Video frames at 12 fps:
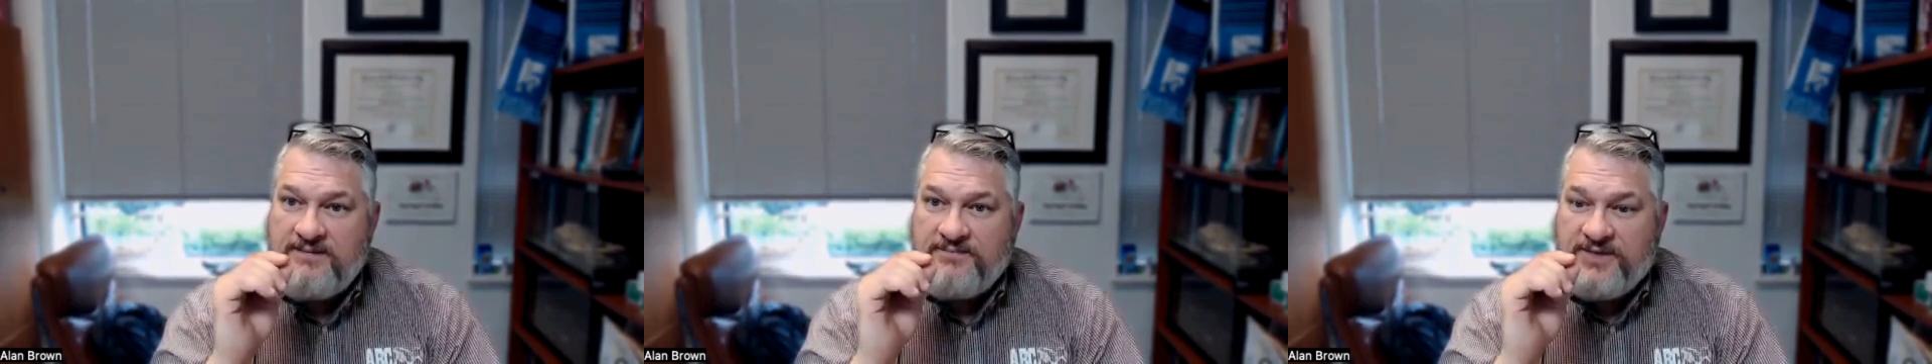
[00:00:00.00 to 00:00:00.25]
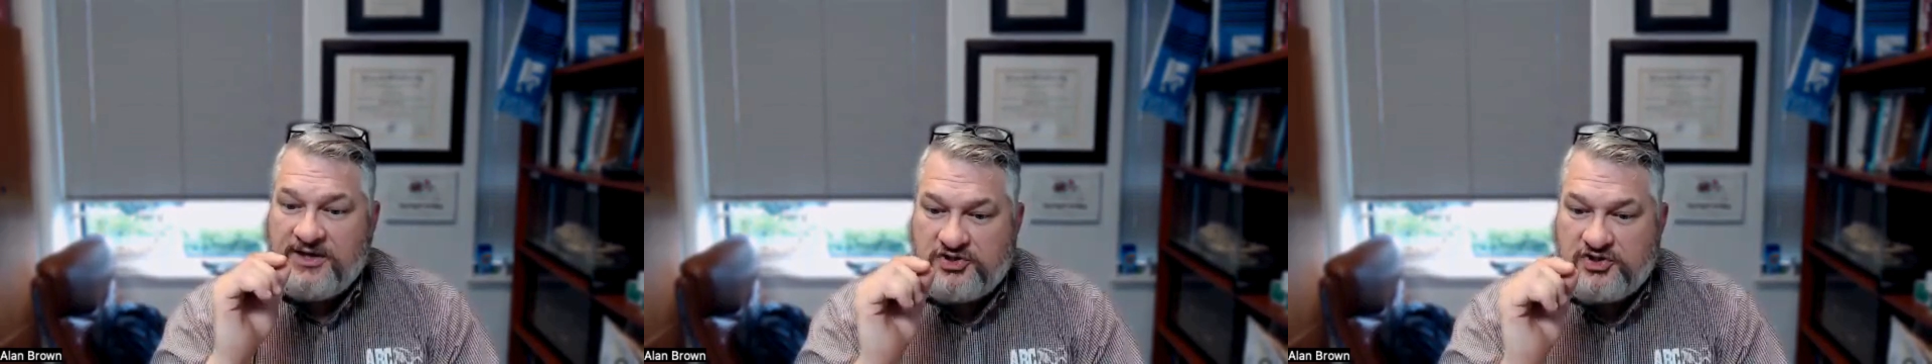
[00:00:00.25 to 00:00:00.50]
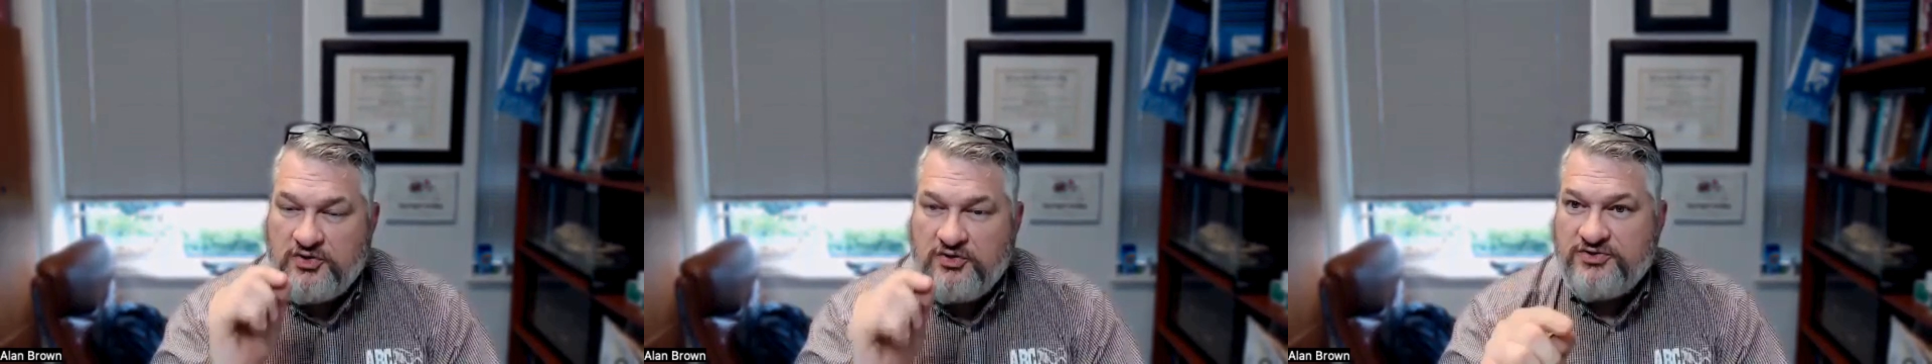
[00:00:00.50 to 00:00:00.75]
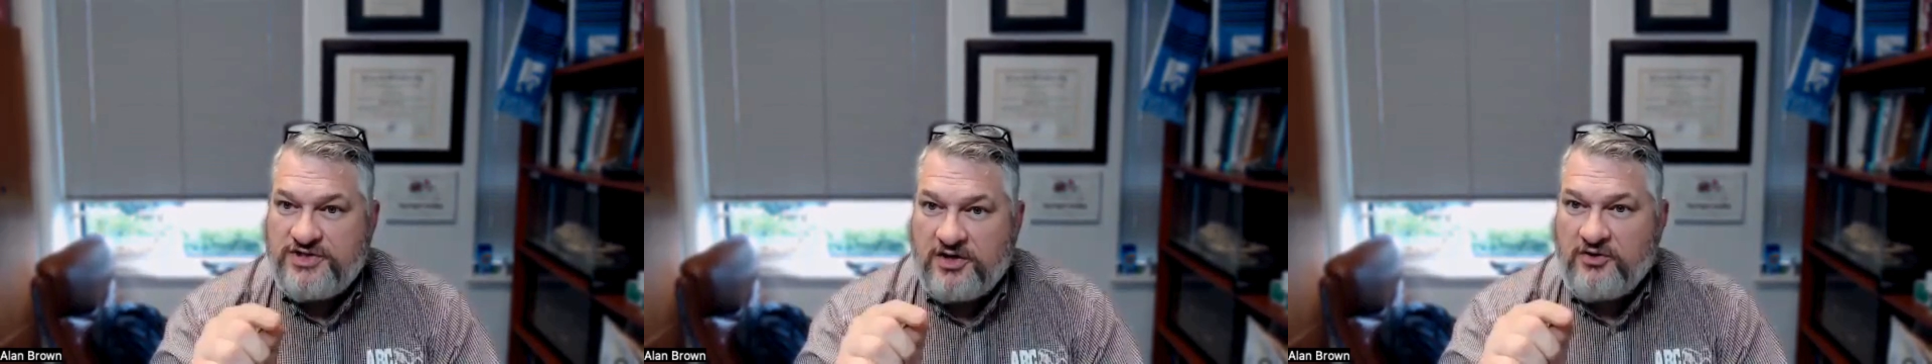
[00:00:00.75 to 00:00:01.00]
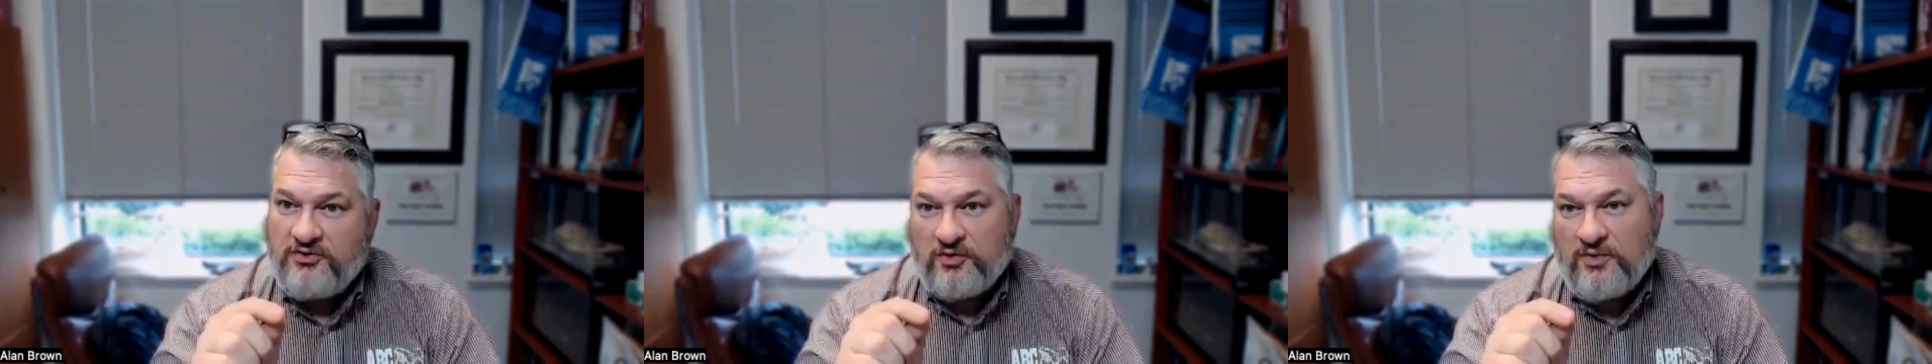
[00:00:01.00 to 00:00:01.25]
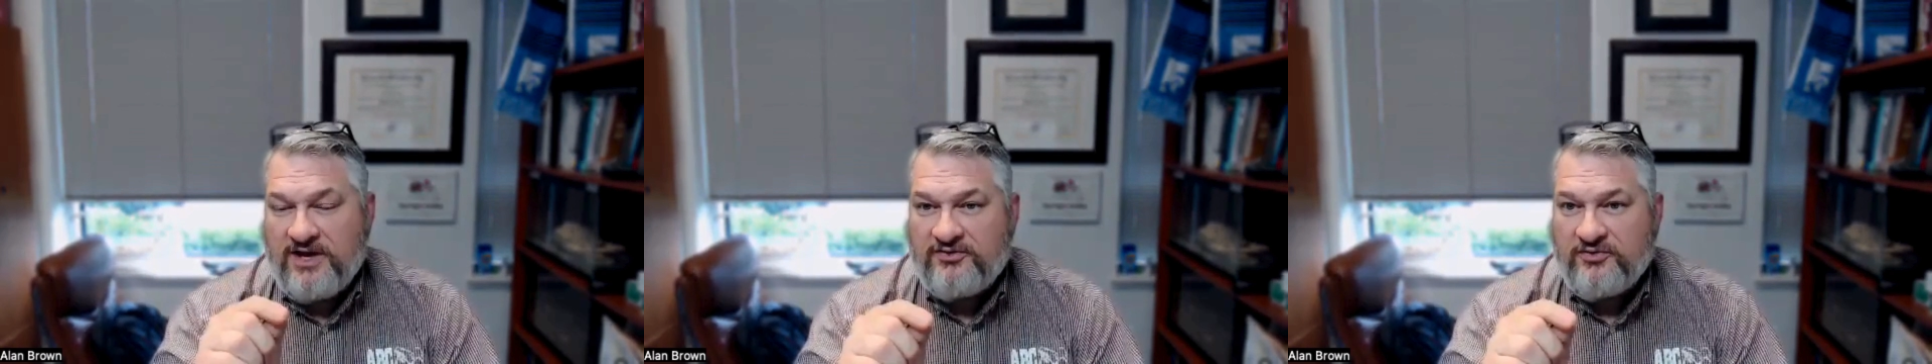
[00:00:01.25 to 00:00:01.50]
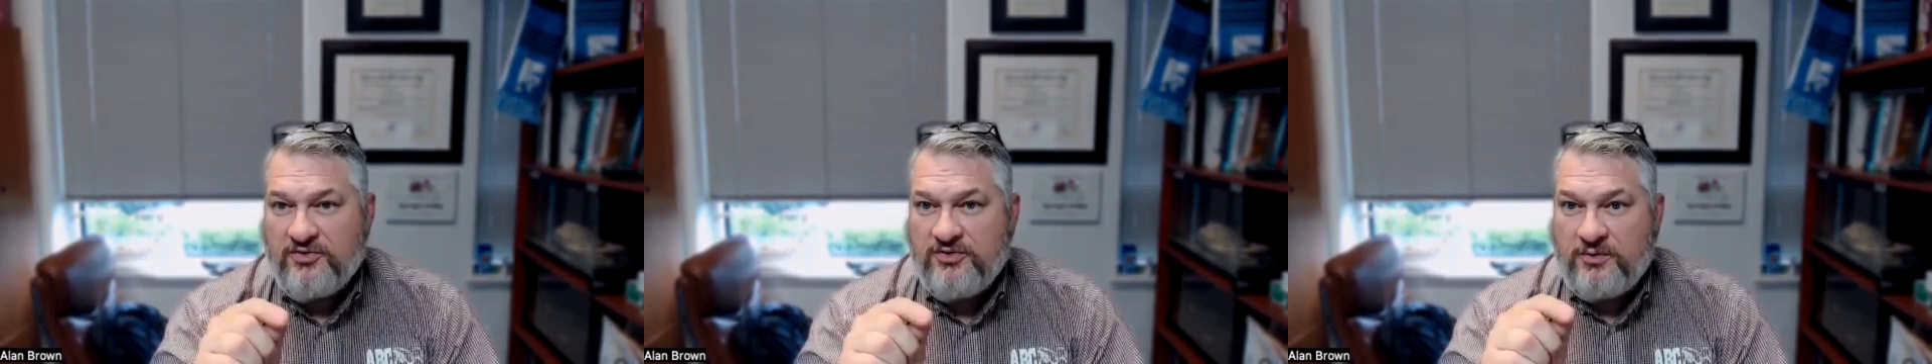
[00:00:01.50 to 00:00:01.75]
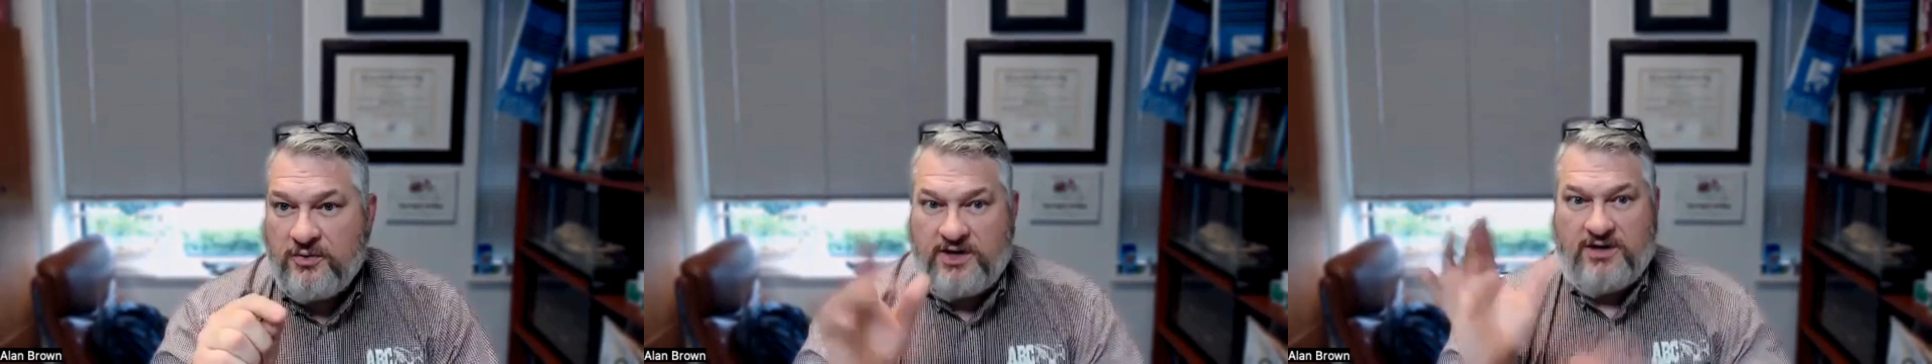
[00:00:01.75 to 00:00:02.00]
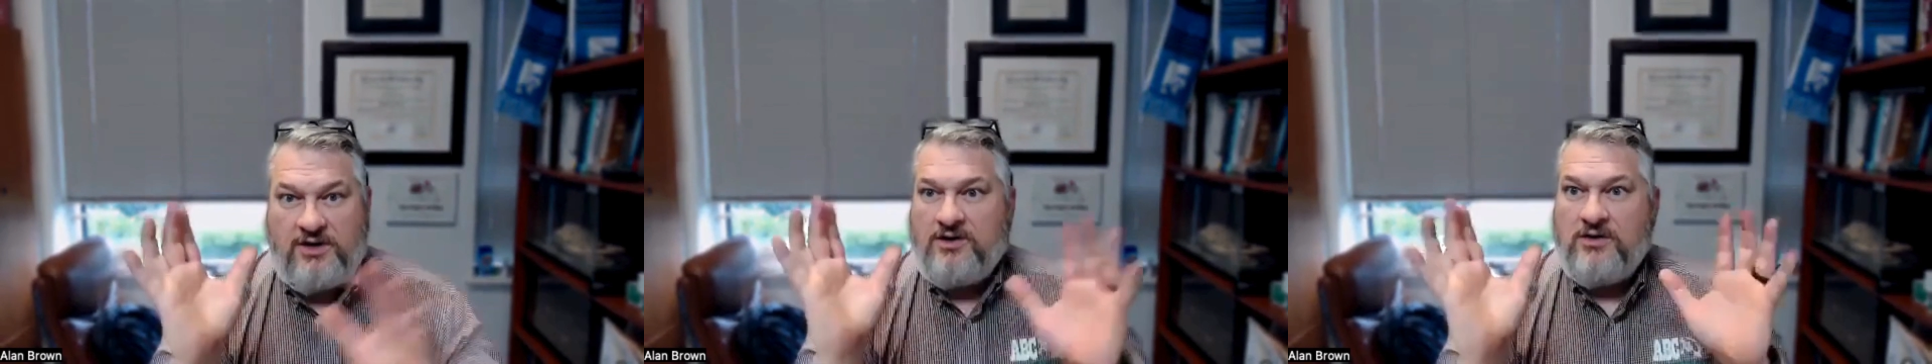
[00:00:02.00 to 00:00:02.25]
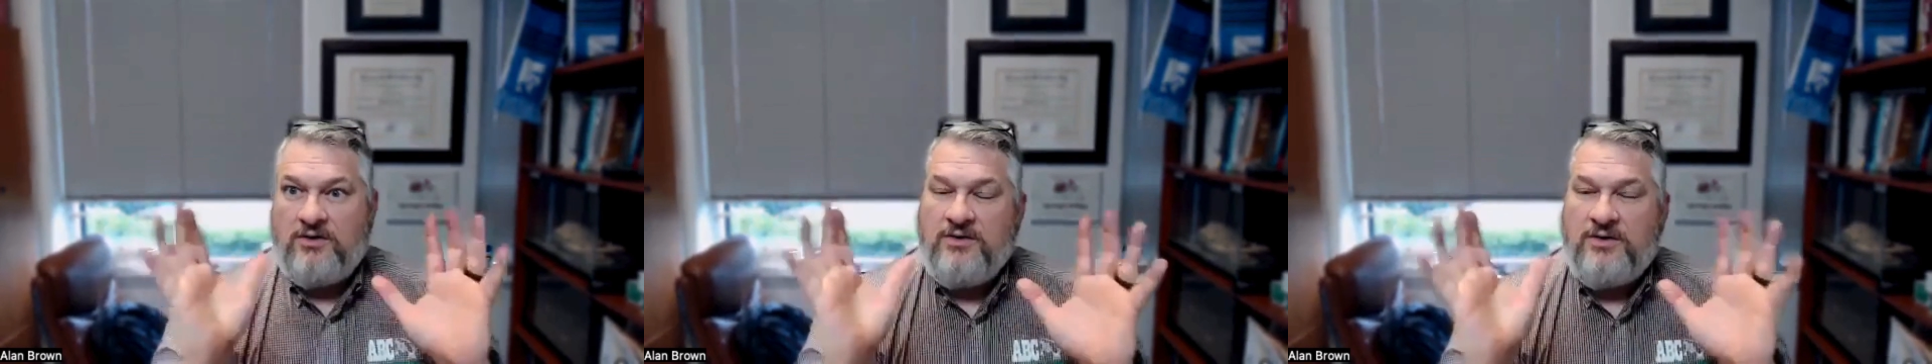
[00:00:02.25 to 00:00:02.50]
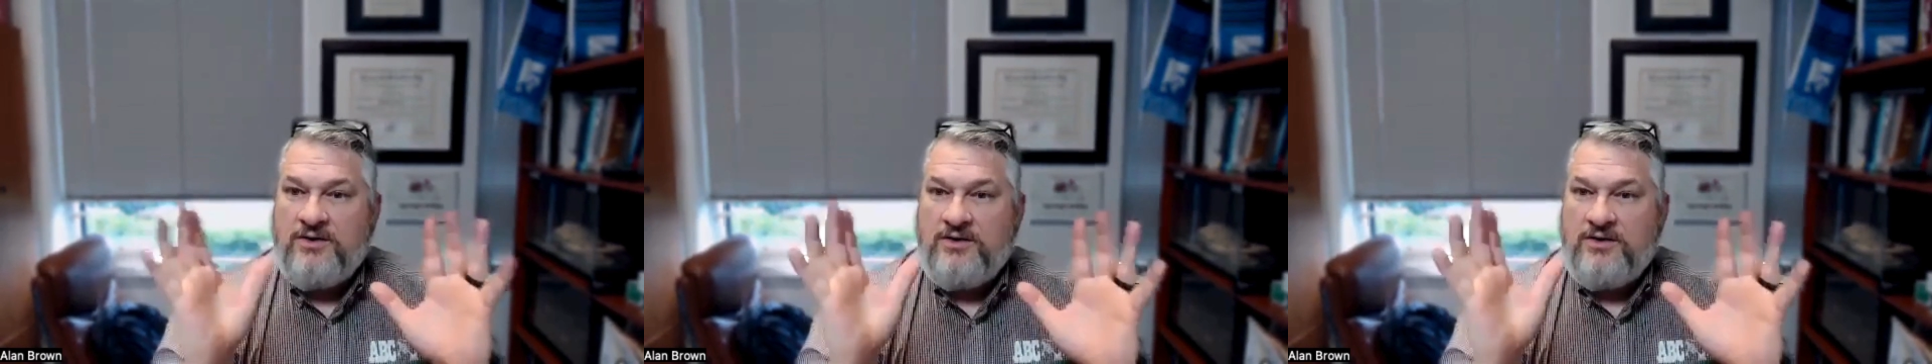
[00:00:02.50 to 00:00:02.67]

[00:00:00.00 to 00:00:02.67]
they chewed and tunneled their way through and went, uh-oh,